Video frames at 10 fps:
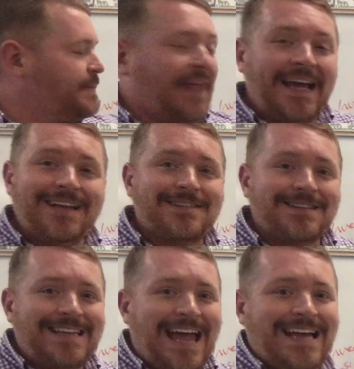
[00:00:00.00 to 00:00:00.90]
but that gets
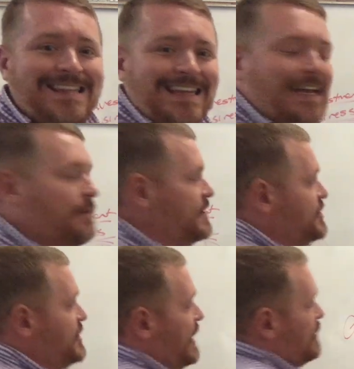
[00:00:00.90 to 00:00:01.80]
us to XDN,
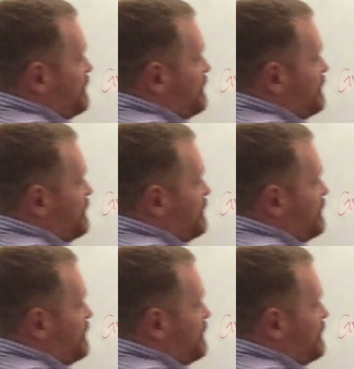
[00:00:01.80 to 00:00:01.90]
which stands